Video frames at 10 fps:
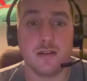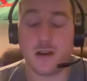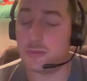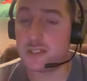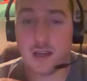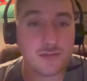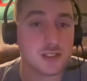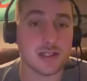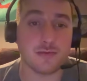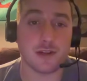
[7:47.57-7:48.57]
I would love
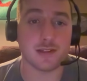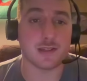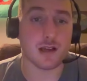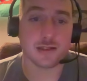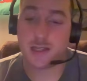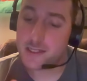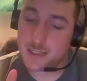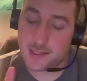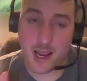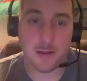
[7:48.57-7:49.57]
to see the Red Sox
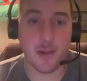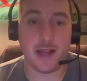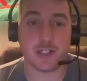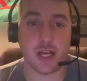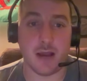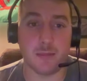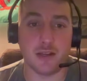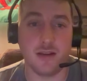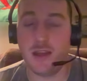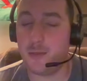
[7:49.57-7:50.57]
sign Matt
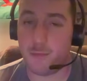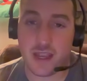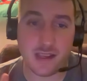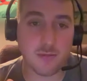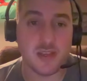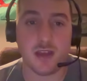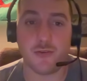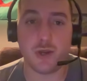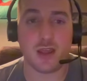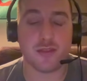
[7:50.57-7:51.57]
Chapman, make him the
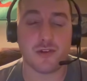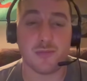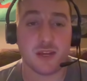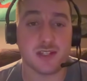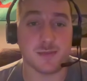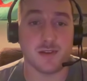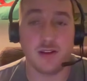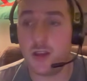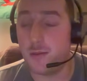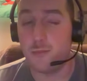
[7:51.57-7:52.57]
everyday third baseman,
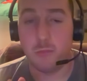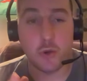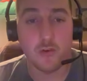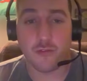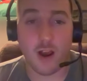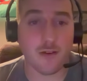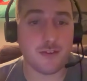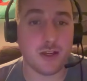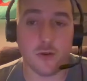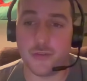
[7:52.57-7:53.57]
move
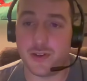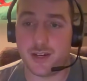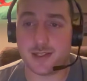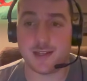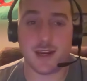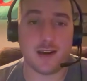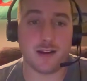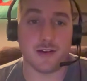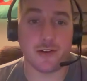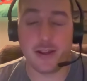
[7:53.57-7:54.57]
Rafi over to designated
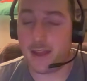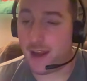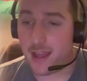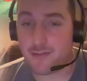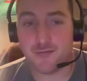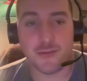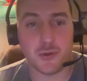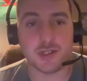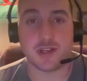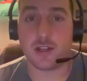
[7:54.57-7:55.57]
hitter, and have him
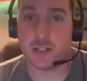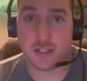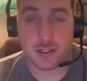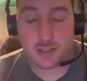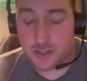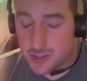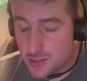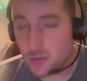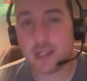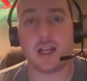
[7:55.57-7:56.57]
focus
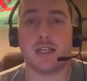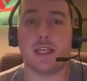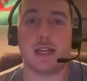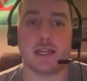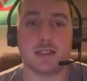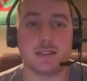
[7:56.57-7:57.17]
solely on hitting.